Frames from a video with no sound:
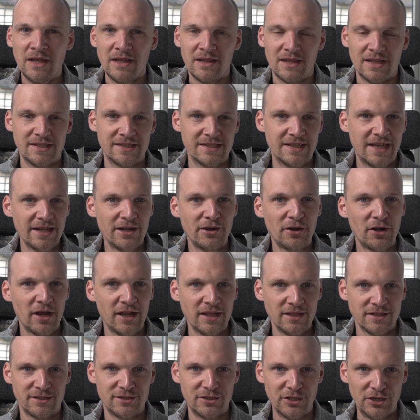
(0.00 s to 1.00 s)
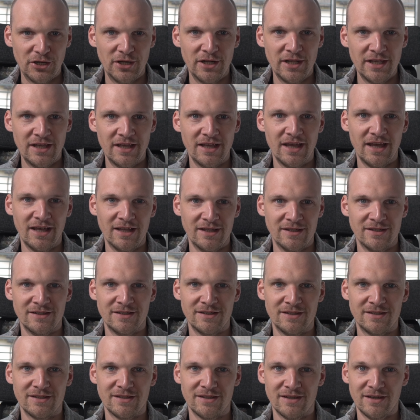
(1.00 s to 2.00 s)
let's get our hands dirty
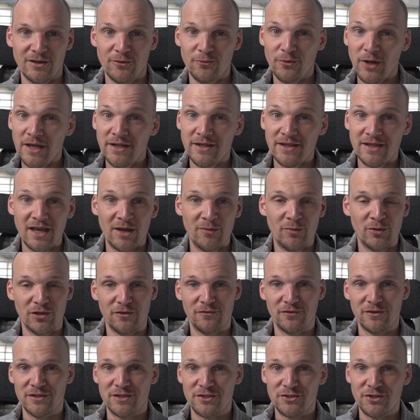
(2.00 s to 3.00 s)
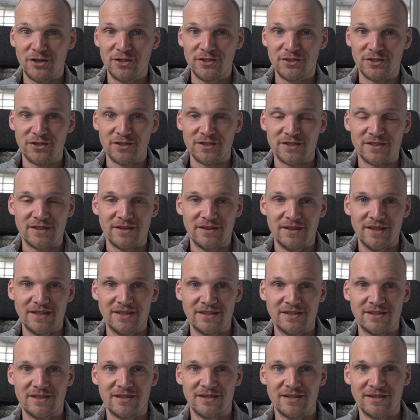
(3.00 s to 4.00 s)
and write a couple of constructors
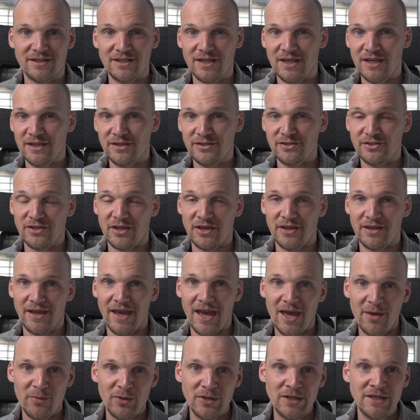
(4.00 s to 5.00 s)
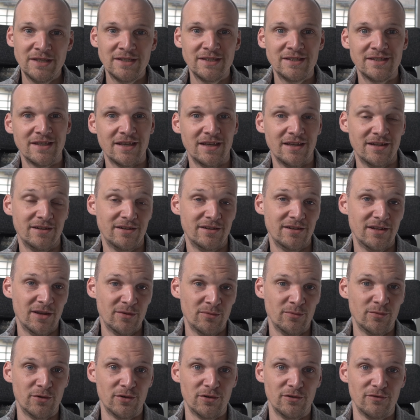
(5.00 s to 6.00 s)
that take, say, happiness and
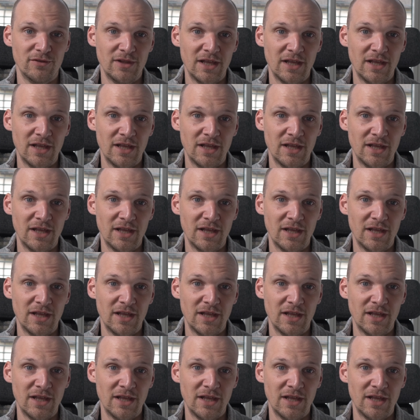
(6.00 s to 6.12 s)
number of